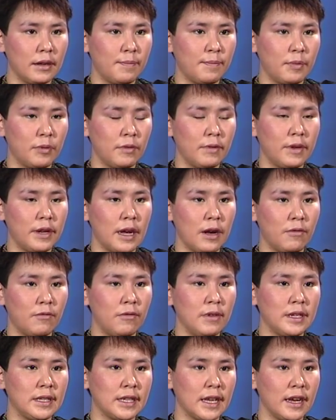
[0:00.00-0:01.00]
put down
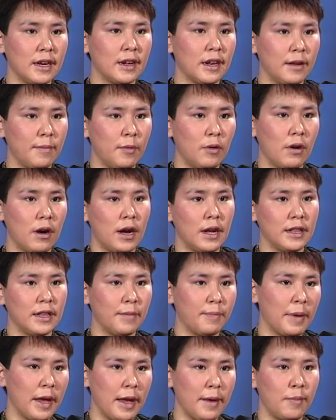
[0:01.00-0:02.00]
recyclable on the
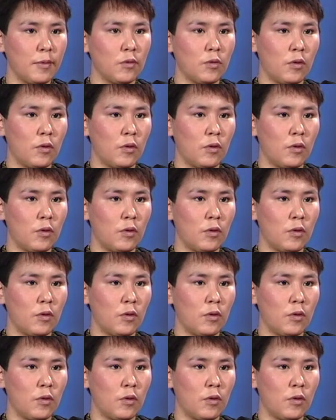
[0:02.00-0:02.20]
paper